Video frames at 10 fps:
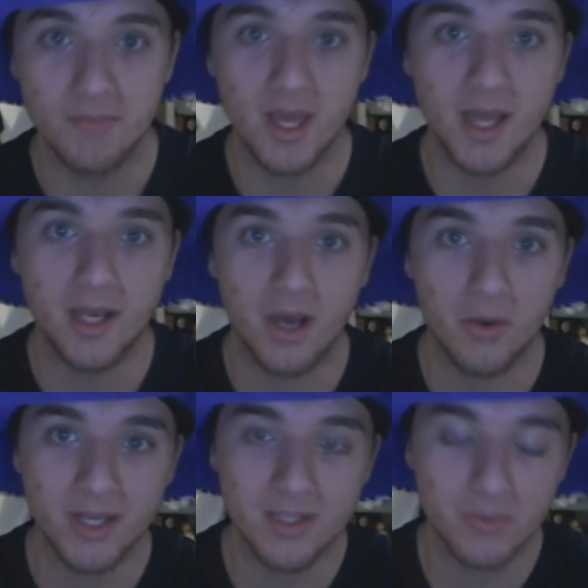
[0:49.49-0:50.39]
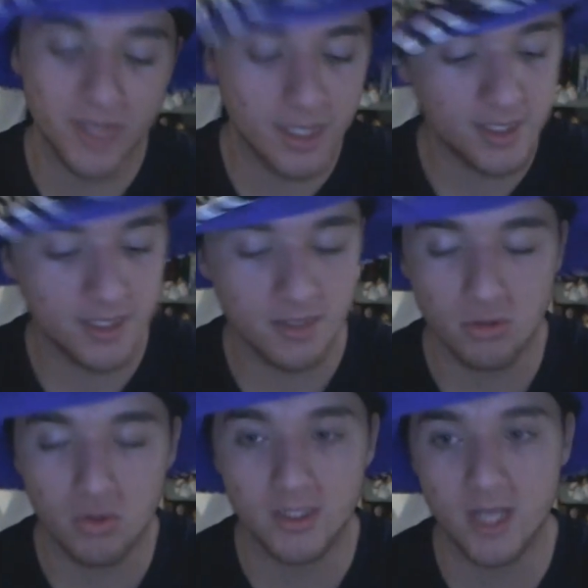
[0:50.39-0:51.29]
And we get to see some
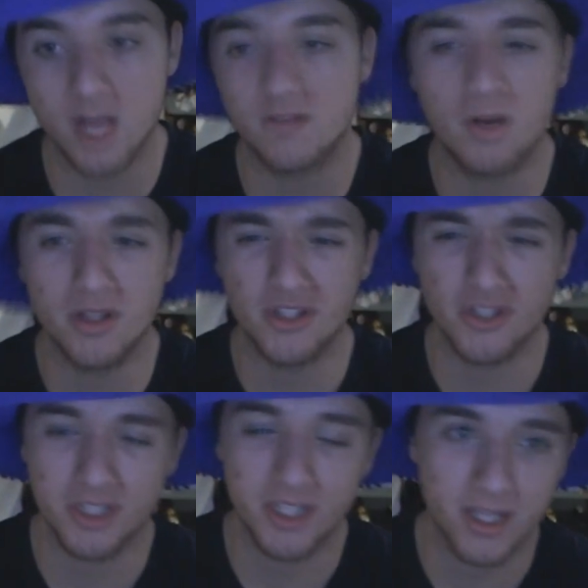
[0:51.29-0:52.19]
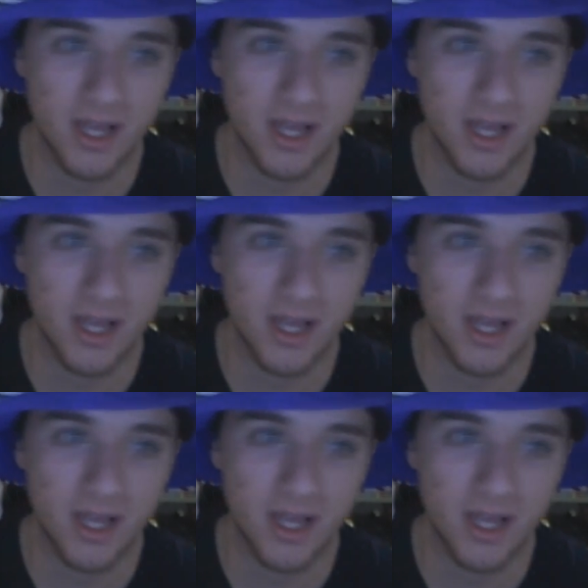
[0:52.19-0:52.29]
cool attacks from all the Jurinchiki.